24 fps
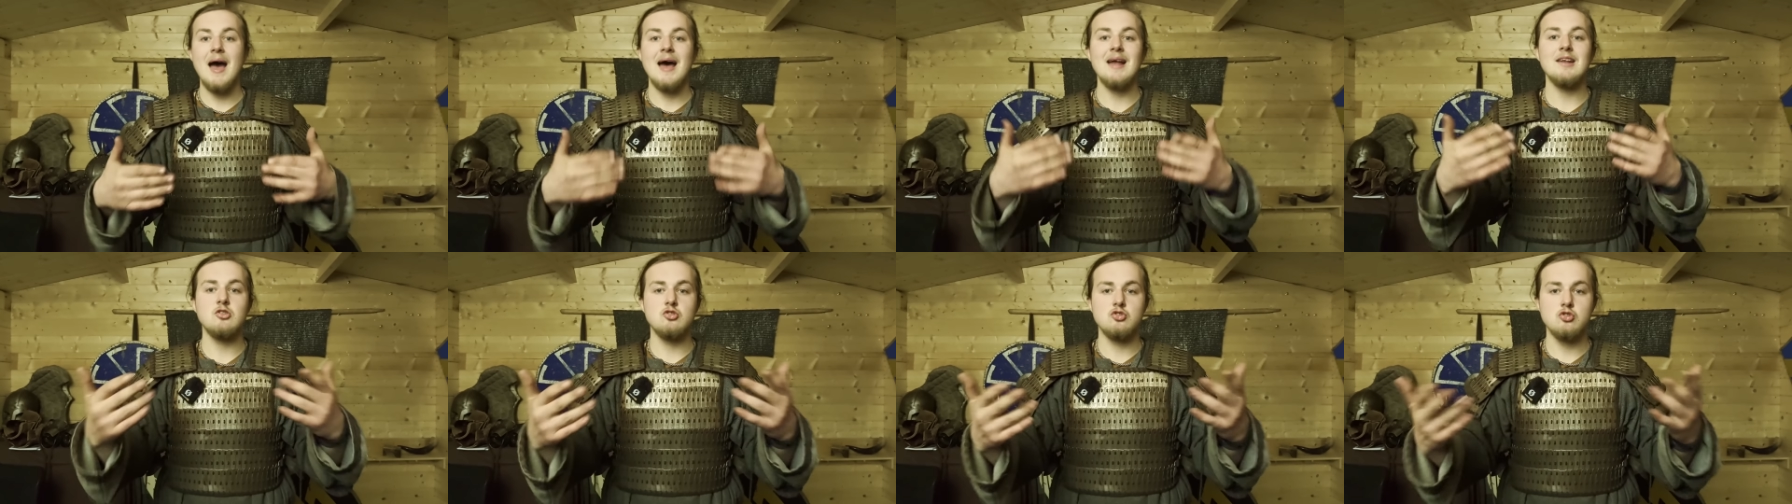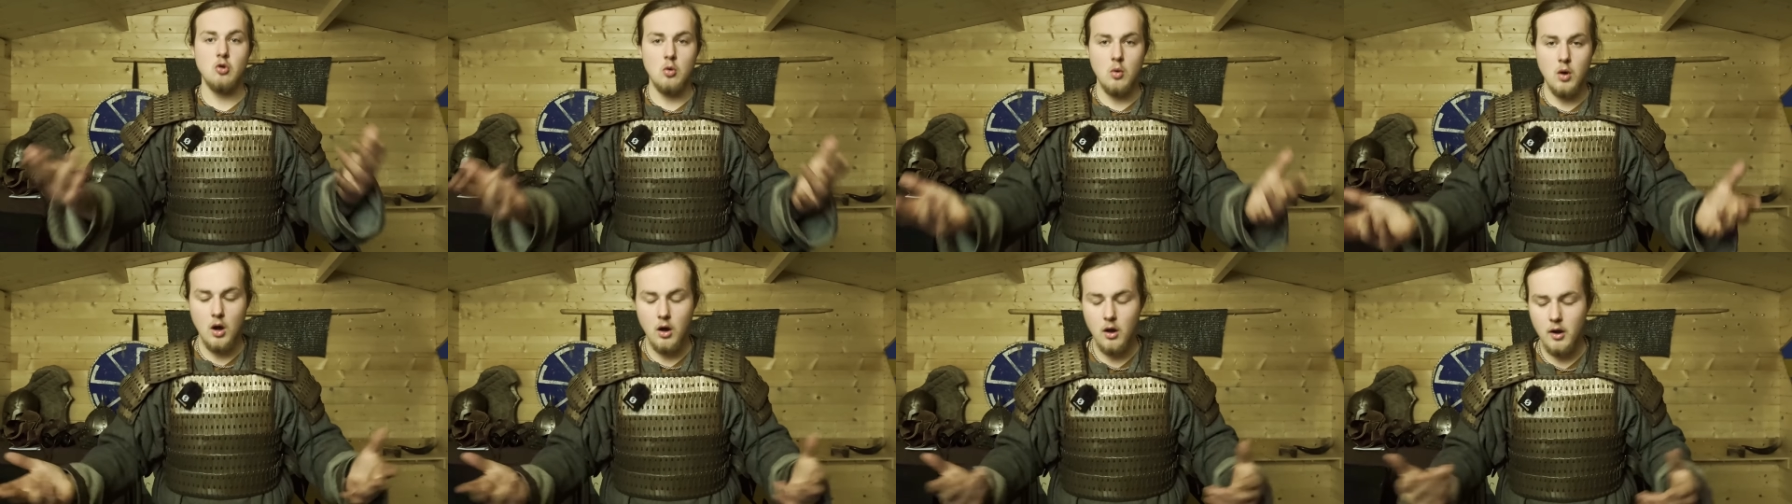and
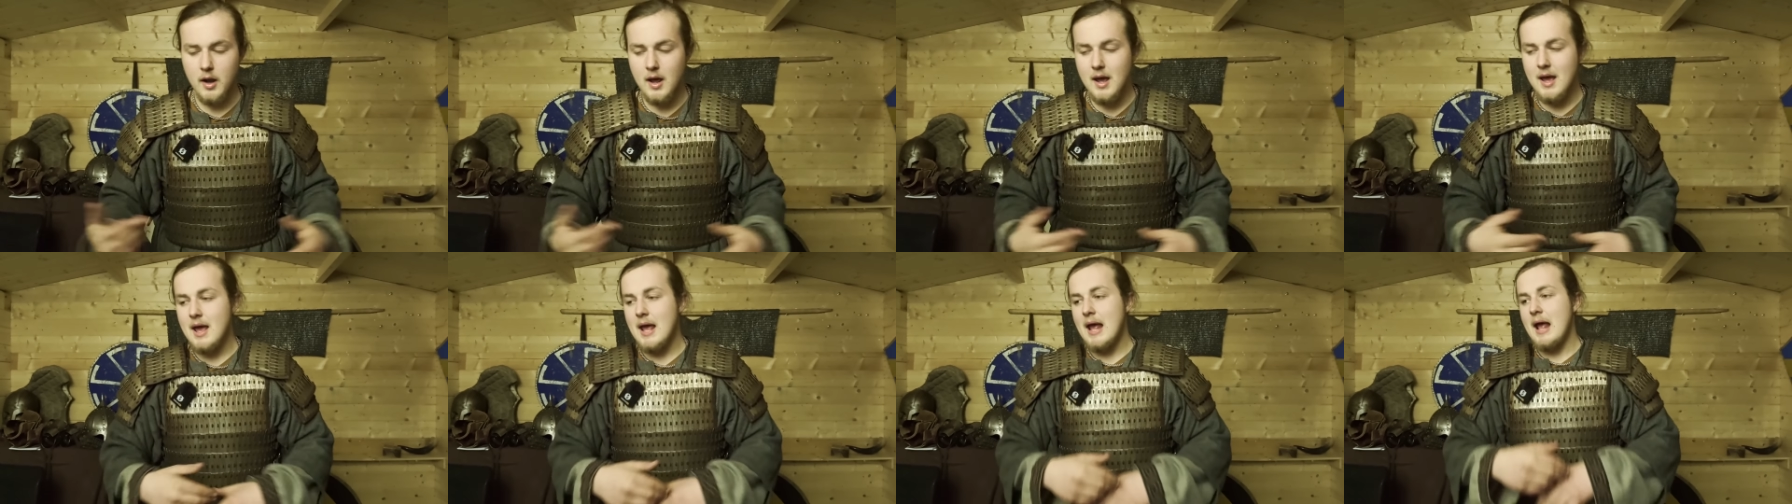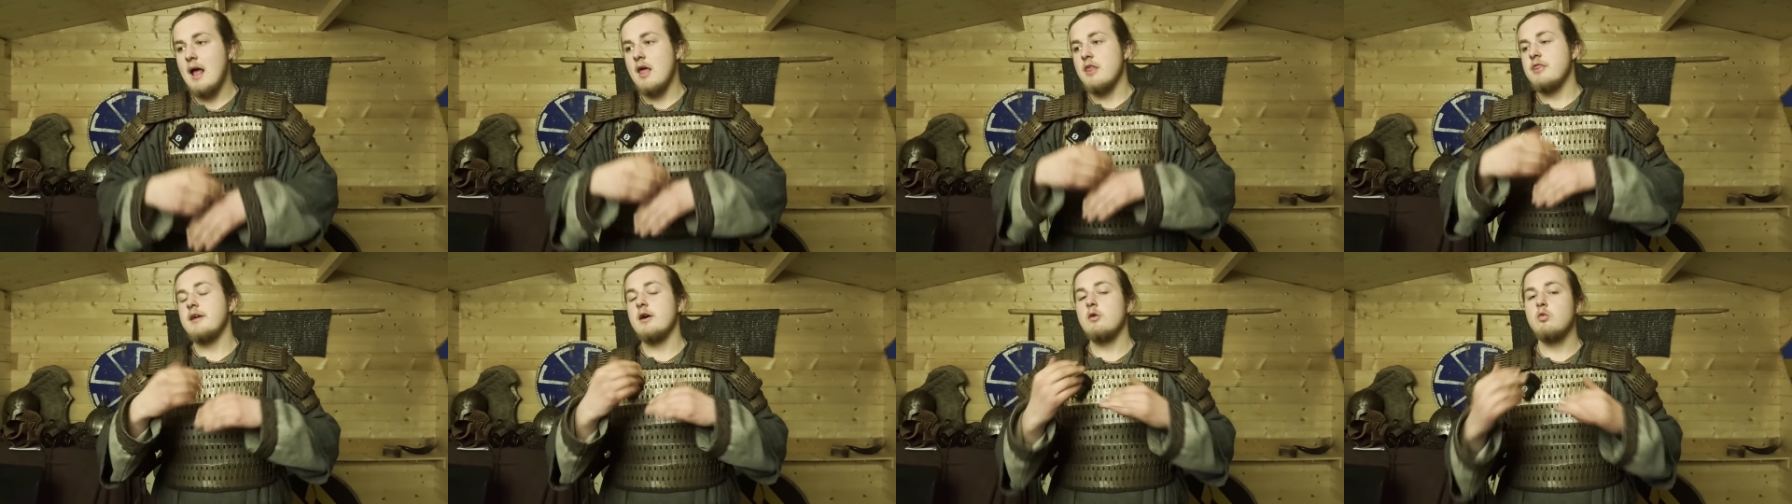so on.
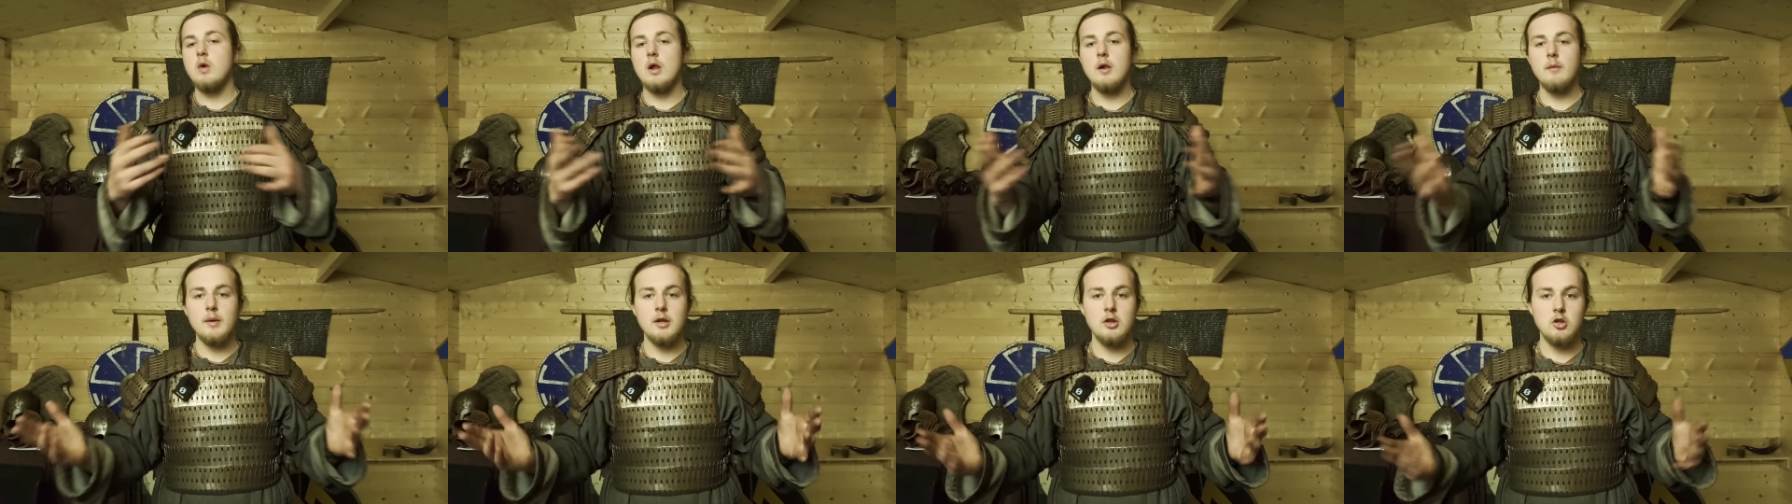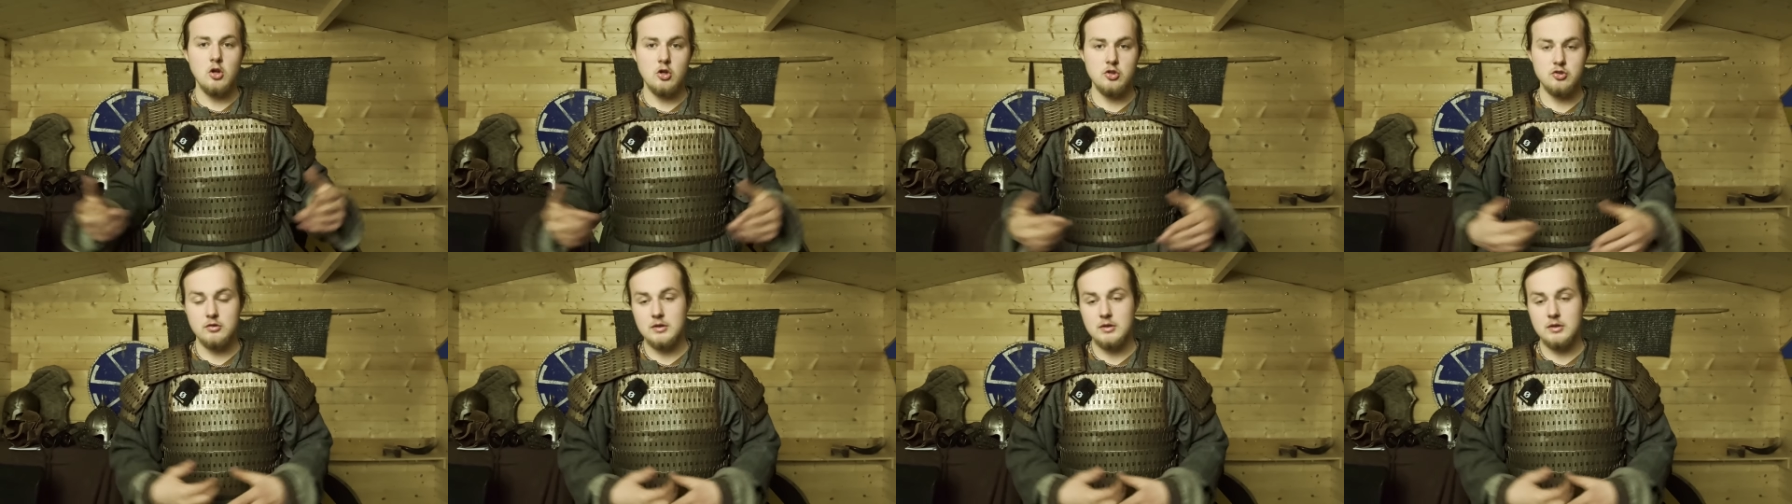There will be tons of